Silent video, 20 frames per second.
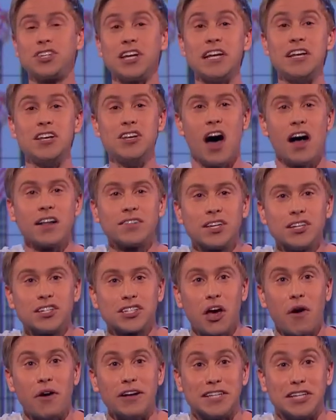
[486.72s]
see notters
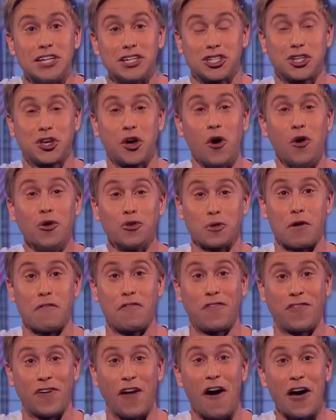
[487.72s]
going to the schools with
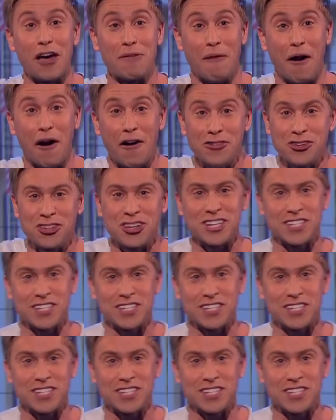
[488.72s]
flymos,